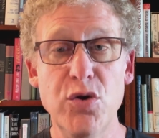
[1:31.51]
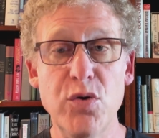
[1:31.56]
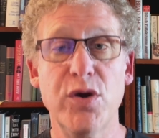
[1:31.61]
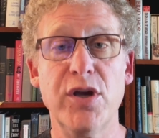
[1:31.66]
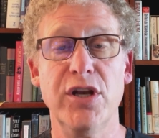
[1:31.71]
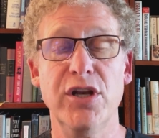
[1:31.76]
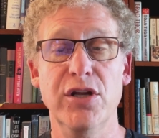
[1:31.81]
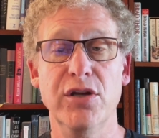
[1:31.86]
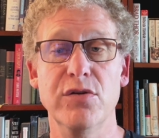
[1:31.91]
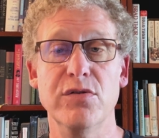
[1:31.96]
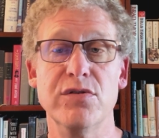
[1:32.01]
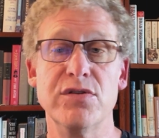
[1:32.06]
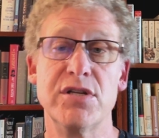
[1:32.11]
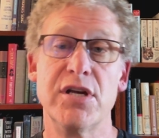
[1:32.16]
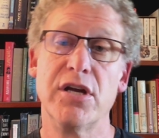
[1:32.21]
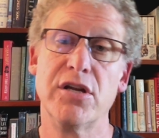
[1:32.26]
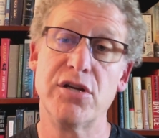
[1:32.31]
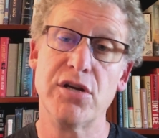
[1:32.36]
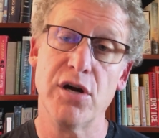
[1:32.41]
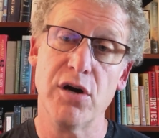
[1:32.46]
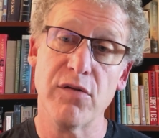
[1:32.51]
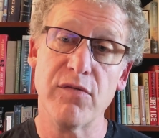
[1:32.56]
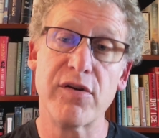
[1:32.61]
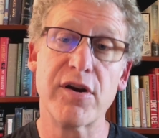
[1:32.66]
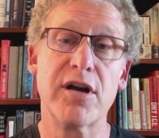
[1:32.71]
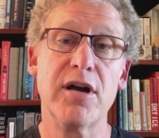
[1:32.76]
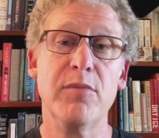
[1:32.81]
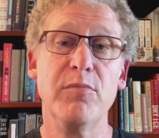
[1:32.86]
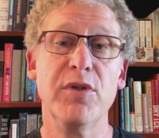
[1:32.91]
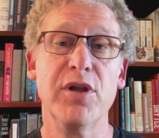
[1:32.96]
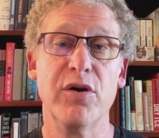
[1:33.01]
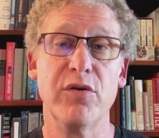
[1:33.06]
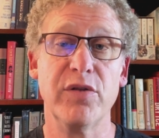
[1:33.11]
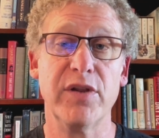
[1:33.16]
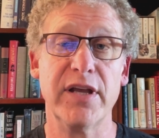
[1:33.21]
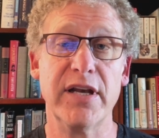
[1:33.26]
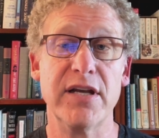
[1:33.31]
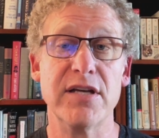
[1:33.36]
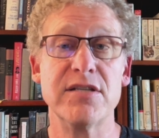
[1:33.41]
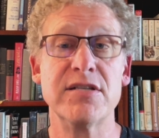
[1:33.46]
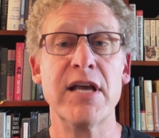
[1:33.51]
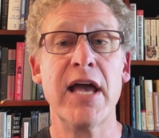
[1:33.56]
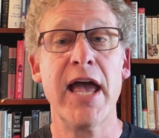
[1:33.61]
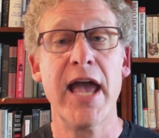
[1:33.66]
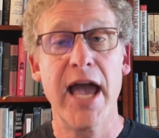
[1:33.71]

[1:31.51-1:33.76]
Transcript: can use to overcome loneliness